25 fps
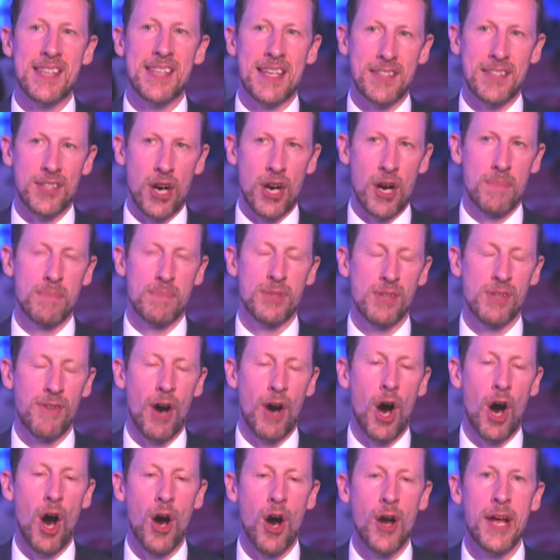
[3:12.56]
in terms of
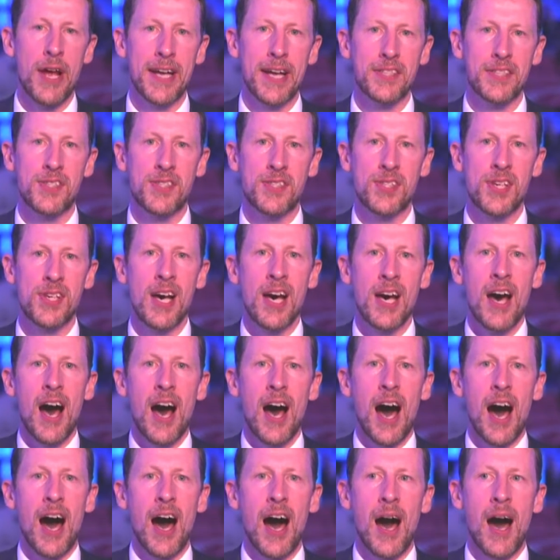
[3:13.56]
how it's
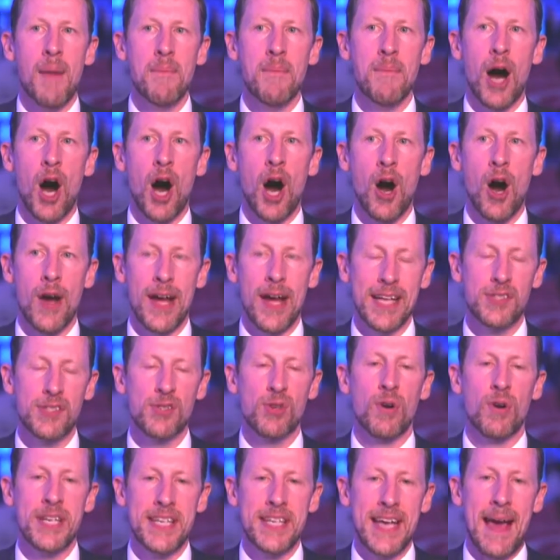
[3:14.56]

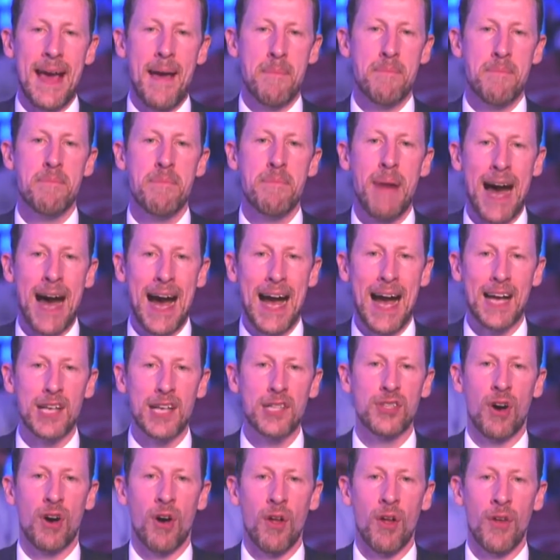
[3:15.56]
going to
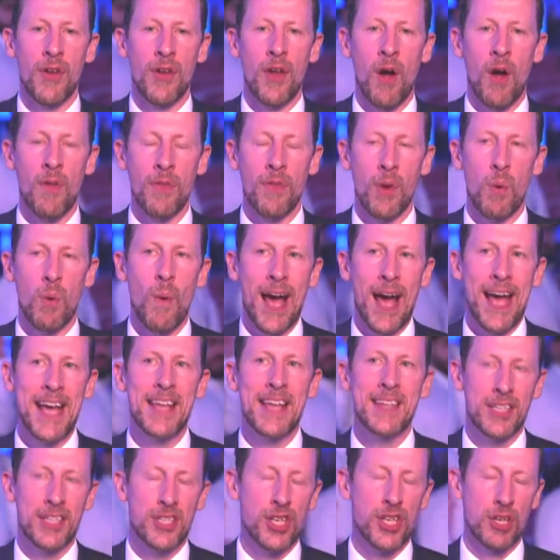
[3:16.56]
impact on the way
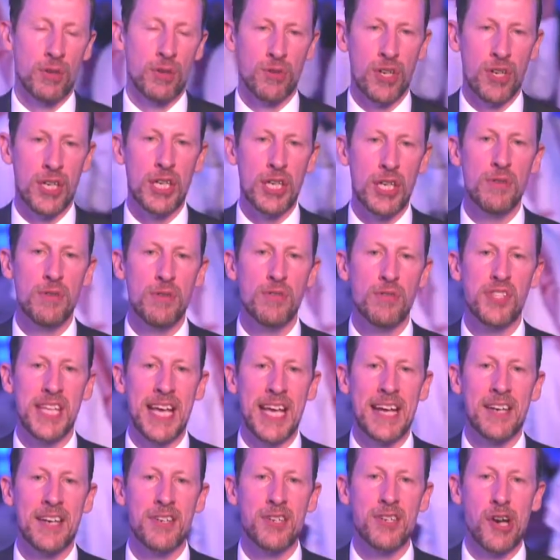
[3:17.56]
that children use the
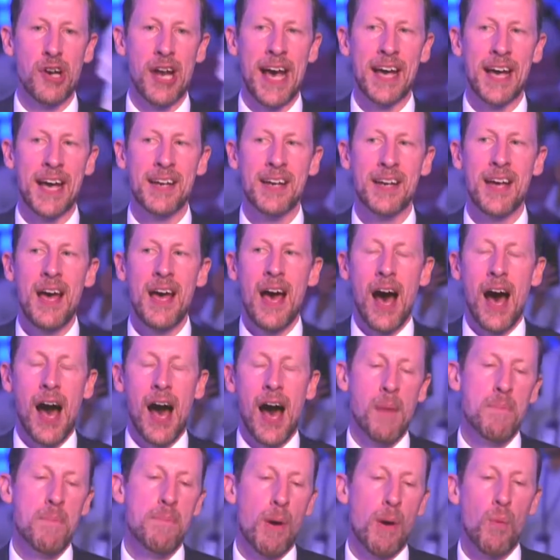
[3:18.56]
internet.
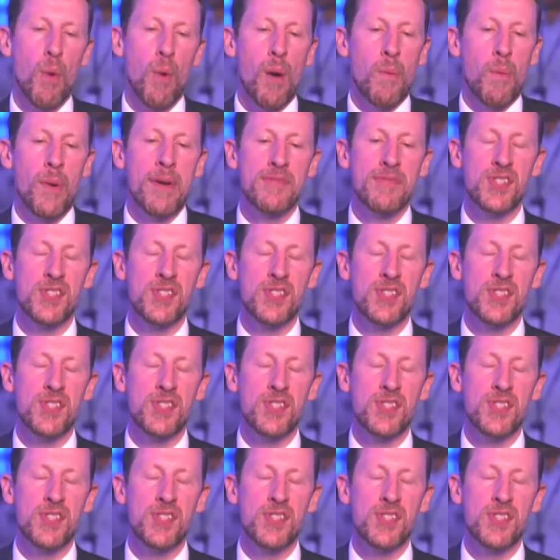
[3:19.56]
But what we've